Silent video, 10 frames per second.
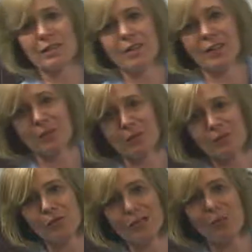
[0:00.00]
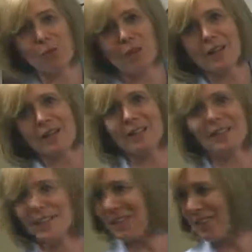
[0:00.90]
kind of like walking
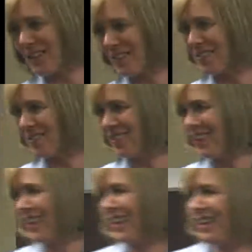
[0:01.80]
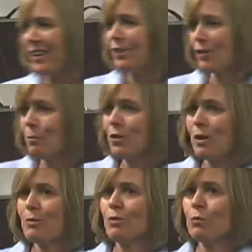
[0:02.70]
like this. And
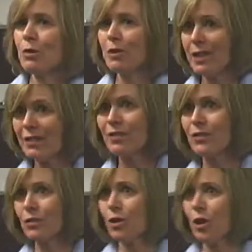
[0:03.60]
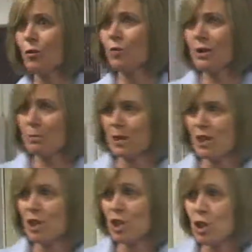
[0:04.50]
sometimes with lenses alone, we can make
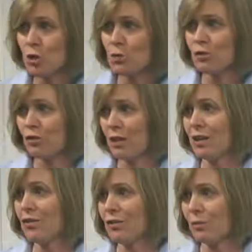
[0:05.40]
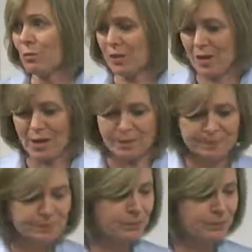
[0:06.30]
huge changes with that.